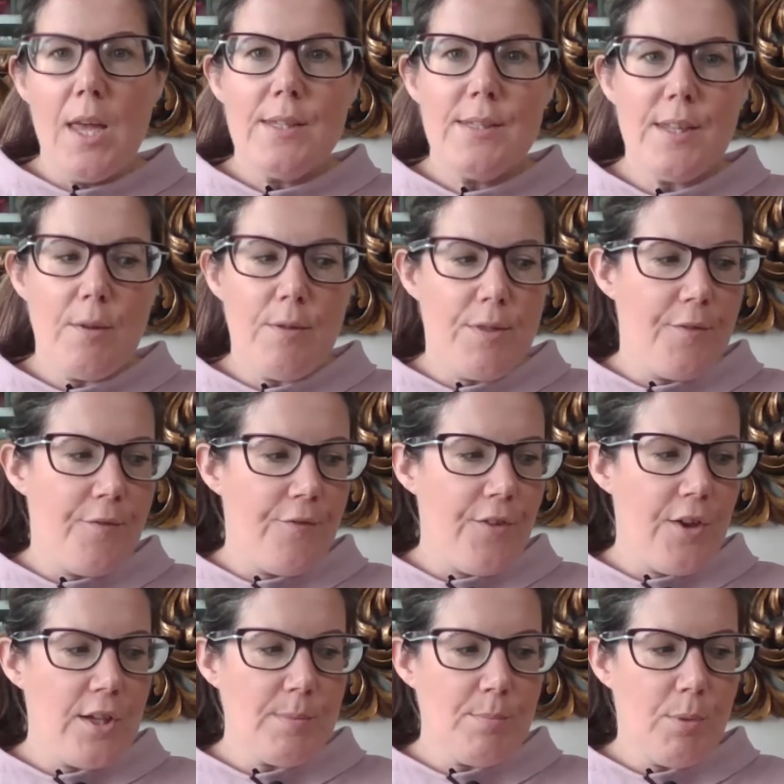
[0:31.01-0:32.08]
So the
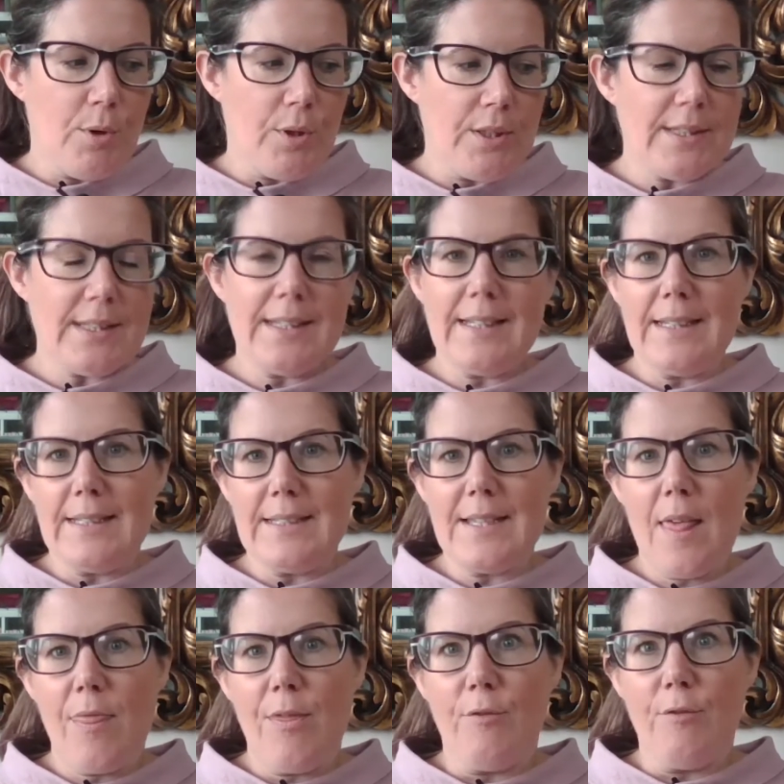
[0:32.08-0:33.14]
first point is
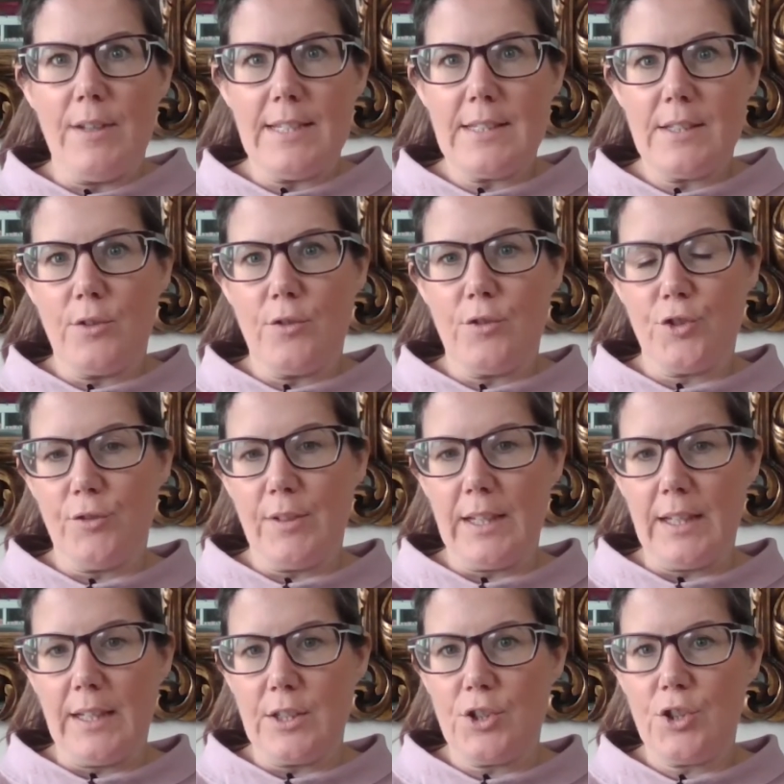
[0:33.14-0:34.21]
the risk of
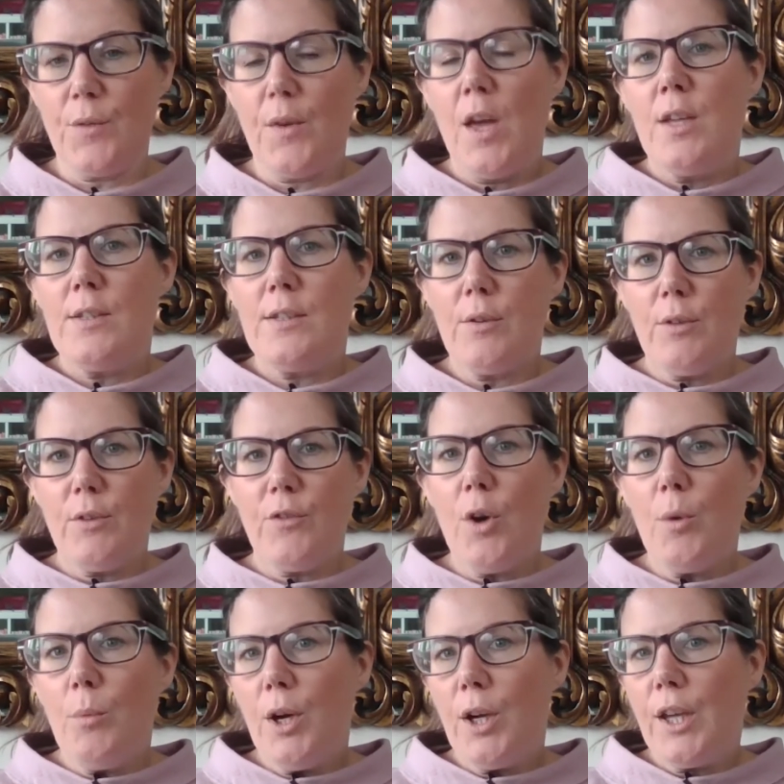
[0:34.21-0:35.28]
shrinkage. So if
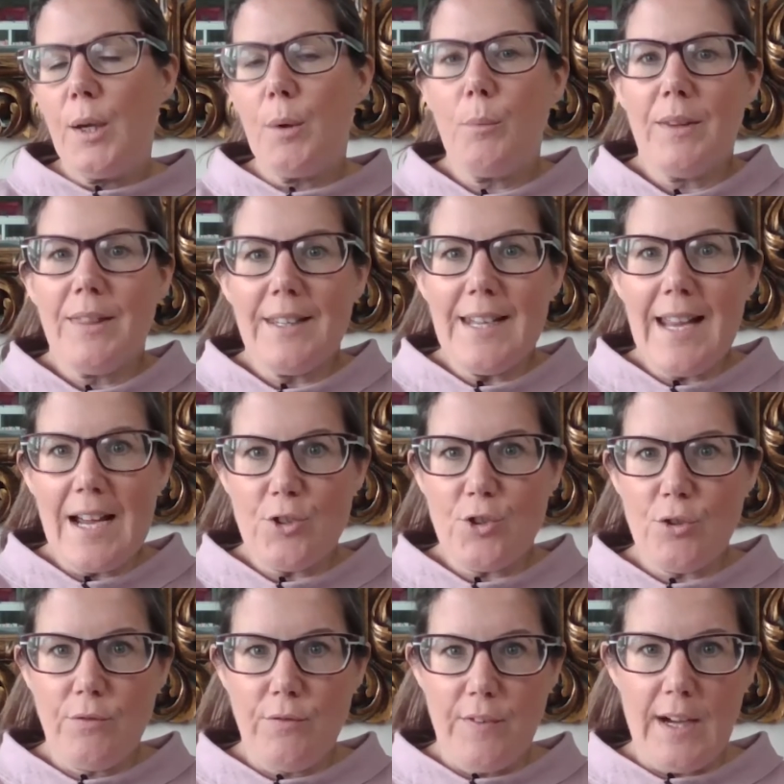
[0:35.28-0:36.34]
you're working with a
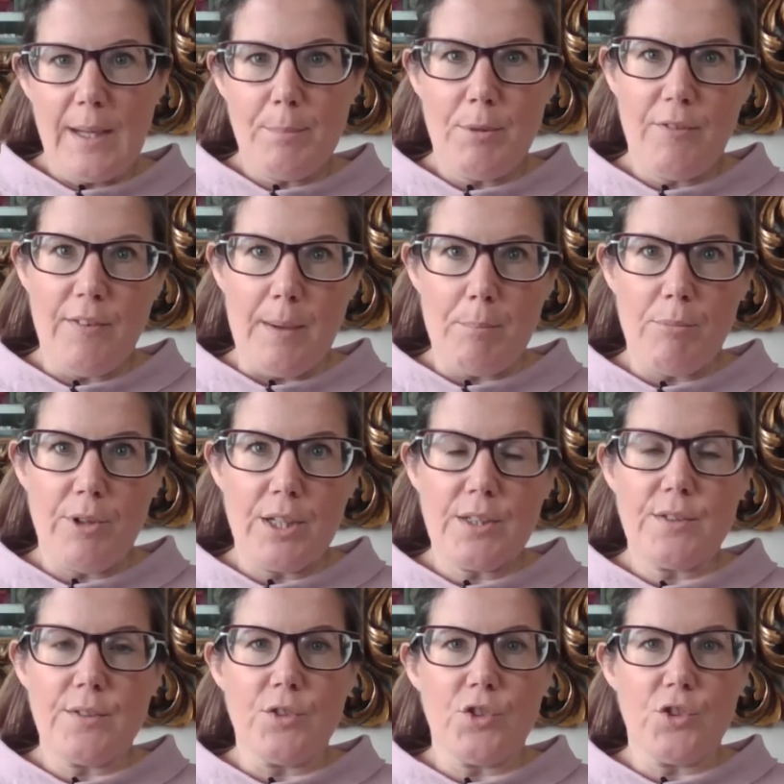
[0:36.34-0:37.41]
natural fibre fabric
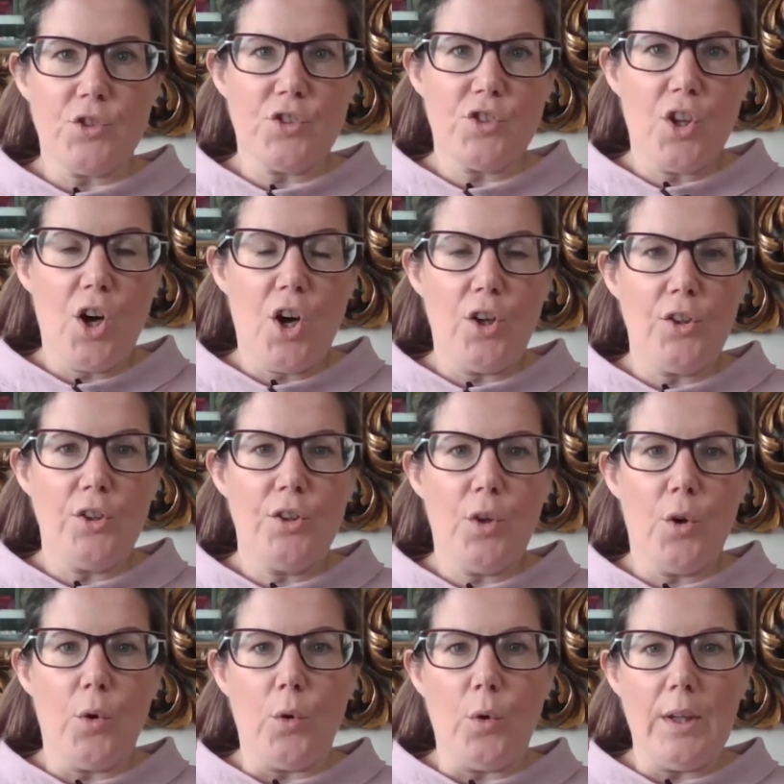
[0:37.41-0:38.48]
such as cotton
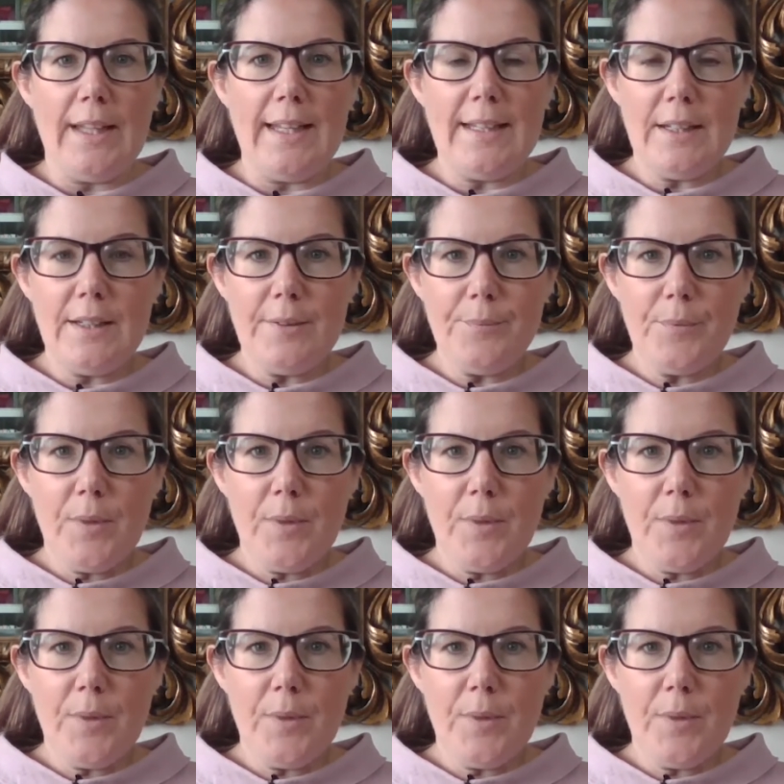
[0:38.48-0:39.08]
or linen,